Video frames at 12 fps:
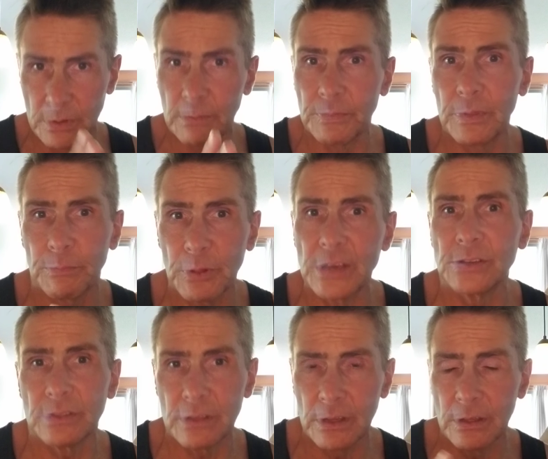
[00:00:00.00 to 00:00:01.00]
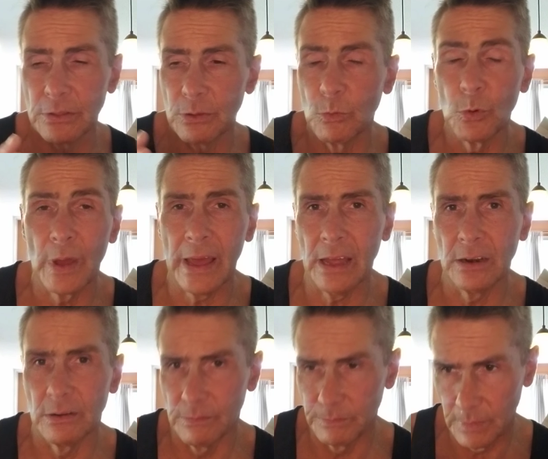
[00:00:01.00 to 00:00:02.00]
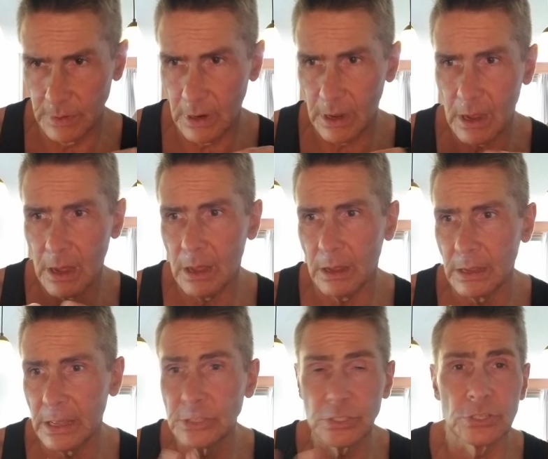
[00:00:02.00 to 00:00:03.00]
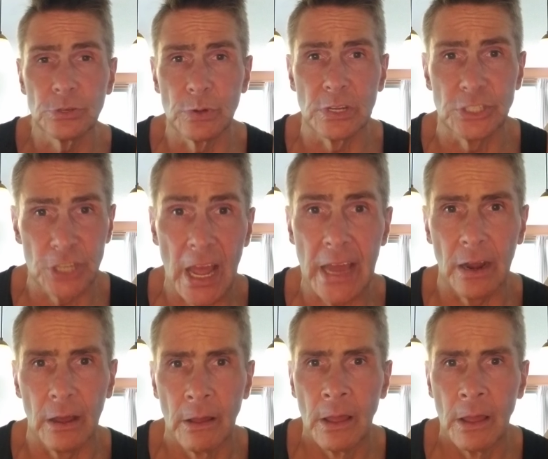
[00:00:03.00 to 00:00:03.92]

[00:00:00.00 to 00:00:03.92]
the Wuhan Institute in China.